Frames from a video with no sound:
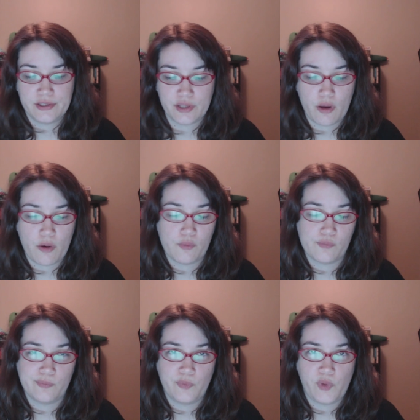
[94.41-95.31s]
So,
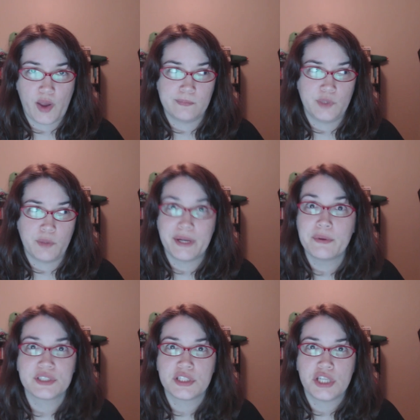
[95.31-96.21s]
yeah,
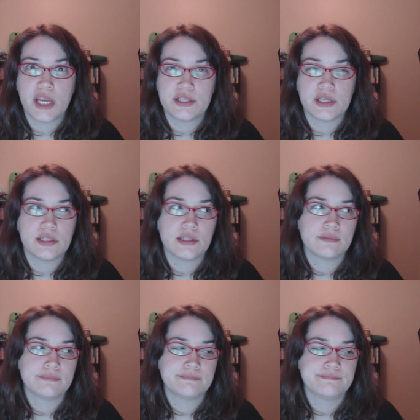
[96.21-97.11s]
nobody wants to change it,
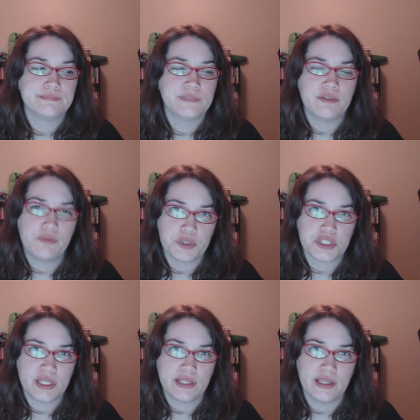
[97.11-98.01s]

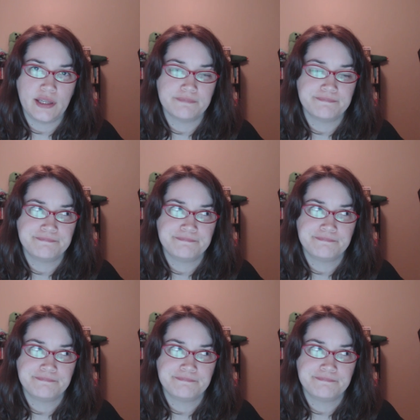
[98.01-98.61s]
unfortunately.